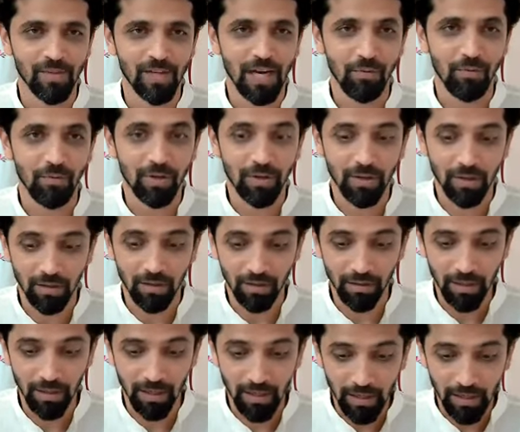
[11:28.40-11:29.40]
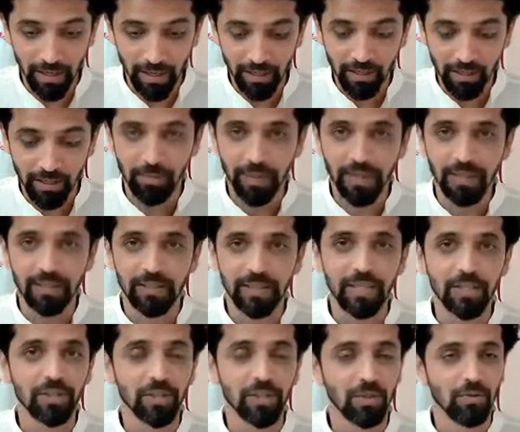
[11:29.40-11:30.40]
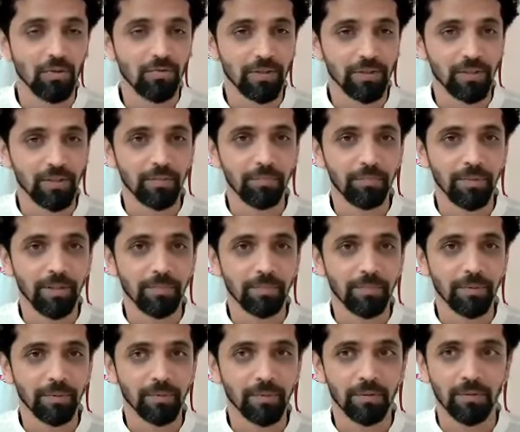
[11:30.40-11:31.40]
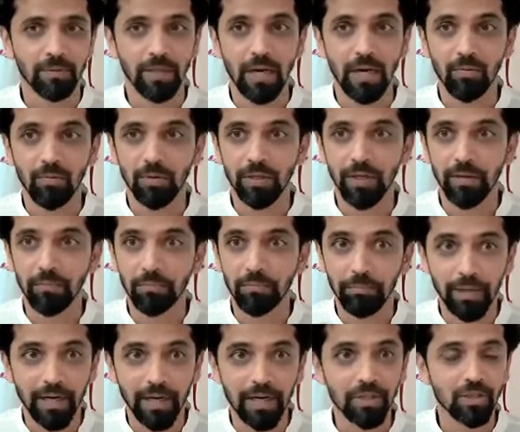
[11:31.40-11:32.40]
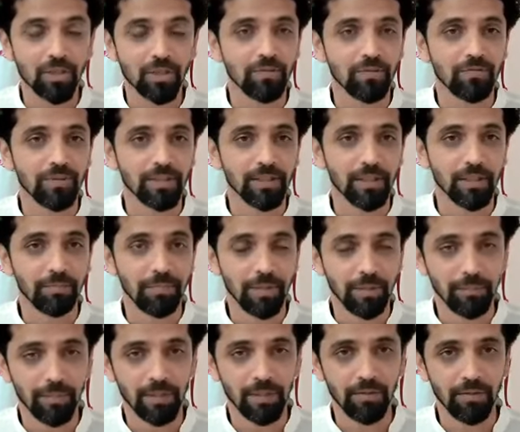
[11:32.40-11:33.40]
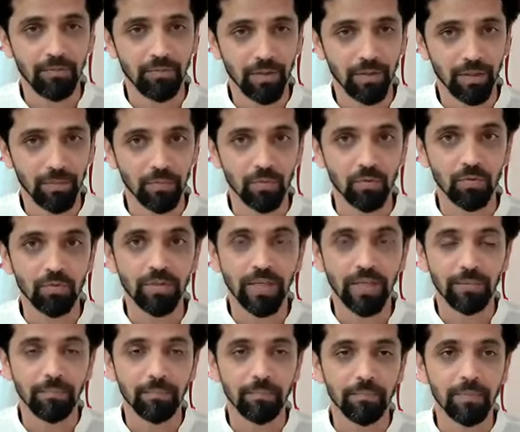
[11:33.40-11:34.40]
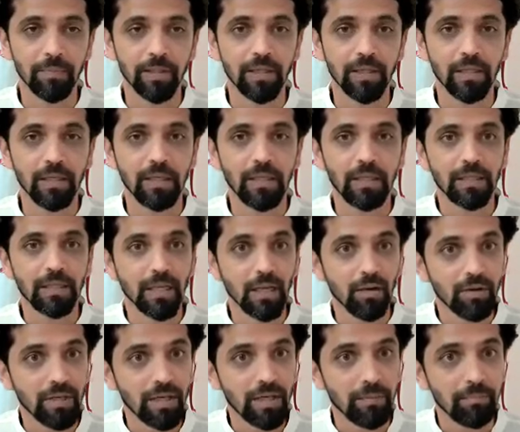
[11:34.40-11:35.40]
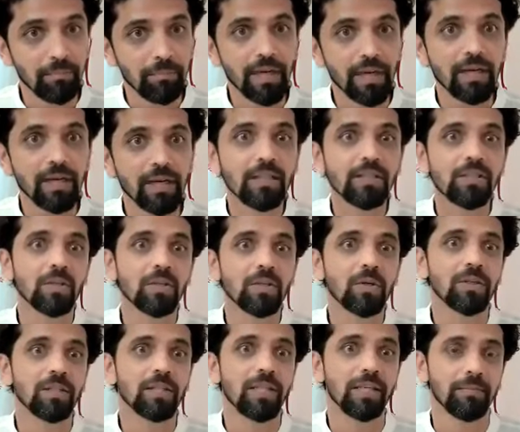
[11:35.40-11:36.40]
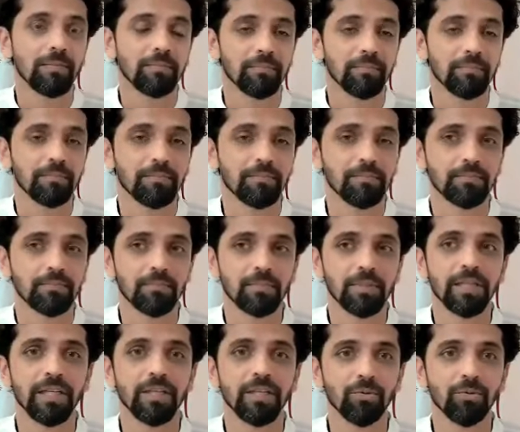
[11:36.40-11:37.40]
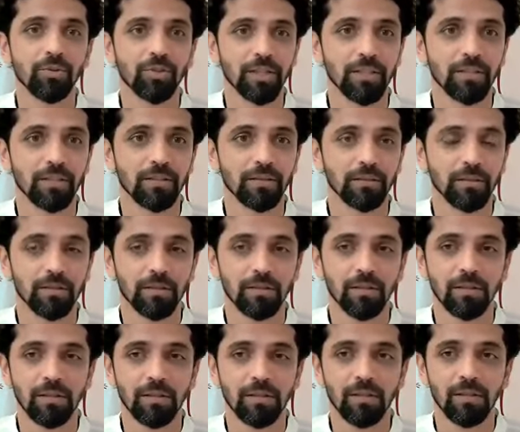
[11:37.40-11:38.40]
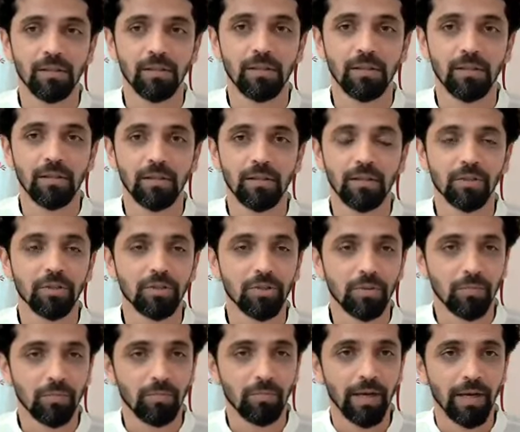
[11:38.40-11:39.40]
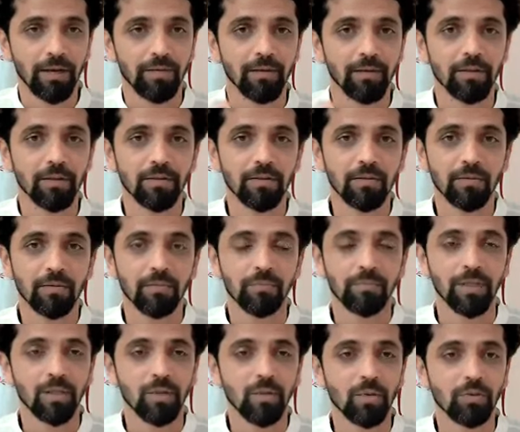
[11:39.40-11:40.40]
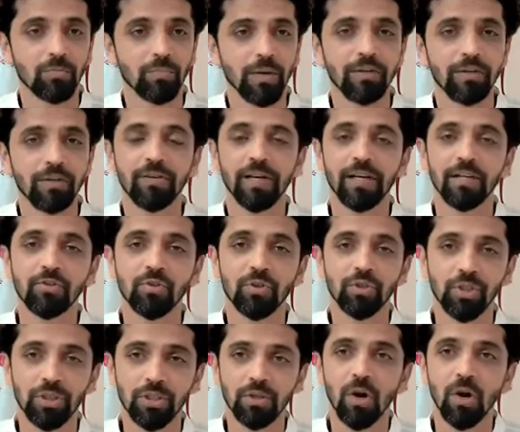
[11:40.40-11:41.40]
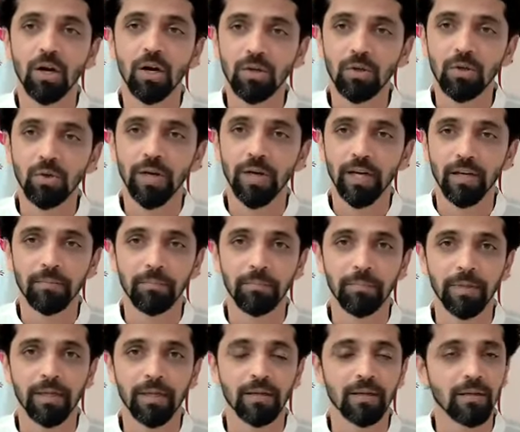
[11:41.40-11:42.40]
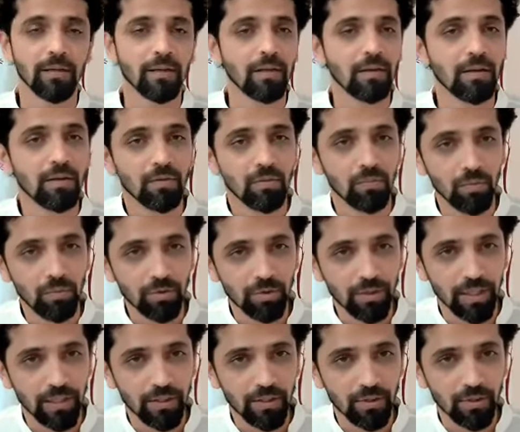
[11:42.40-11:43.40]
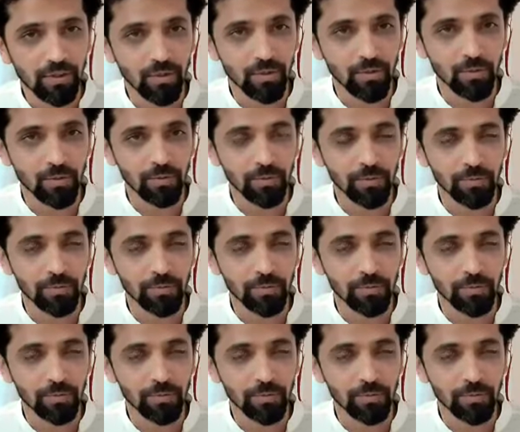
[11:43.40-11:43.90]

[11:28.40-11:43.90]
our expectation of other people, our impression of other people, if we remove them, then our dependency on them reduces. My Bindu is my friend, so she ought to help me. Who says so?